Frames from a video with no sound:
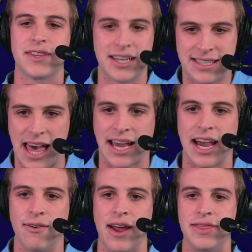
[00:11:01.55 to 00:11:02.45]
Because that
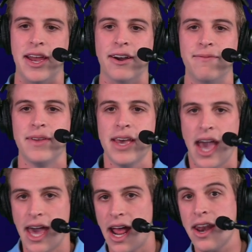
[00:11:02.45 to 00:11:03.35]
guy right there.
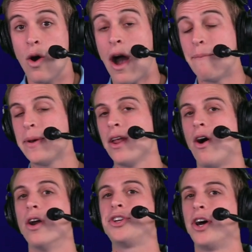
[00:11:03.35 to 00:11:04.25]
And I know I've been
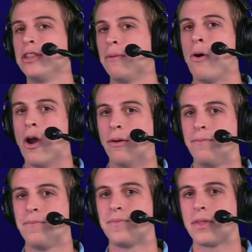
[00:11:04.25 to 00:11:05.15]
harsh on Lamar.
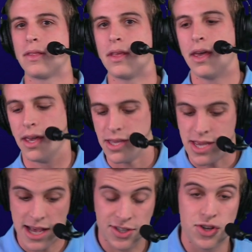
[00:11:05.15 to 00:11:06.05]

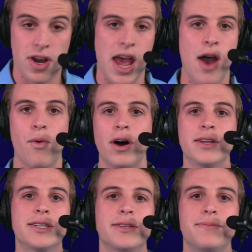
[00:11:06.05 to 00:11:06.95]
Yesterday I
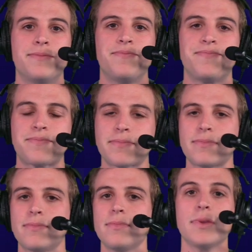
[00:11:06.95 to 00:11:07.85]
was.
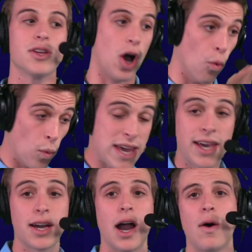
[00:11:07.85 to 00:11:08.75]
A
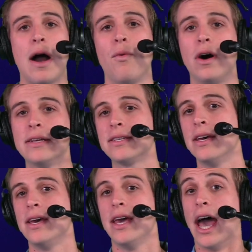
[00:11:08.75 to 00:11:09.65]
week ago I was.
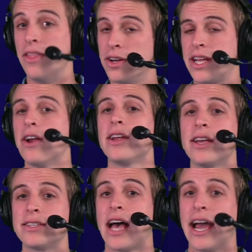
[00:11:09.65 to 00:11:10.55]
And there's
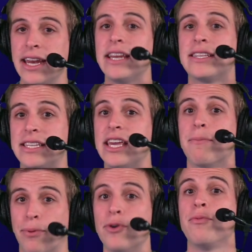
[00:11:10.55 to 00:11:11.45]
areas I need to see
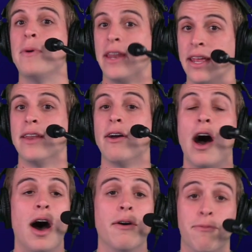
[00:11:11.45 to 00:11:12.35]
improvement
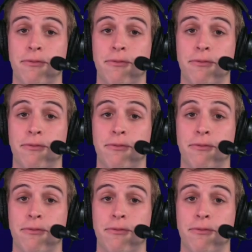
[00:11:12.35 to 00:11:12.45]
in.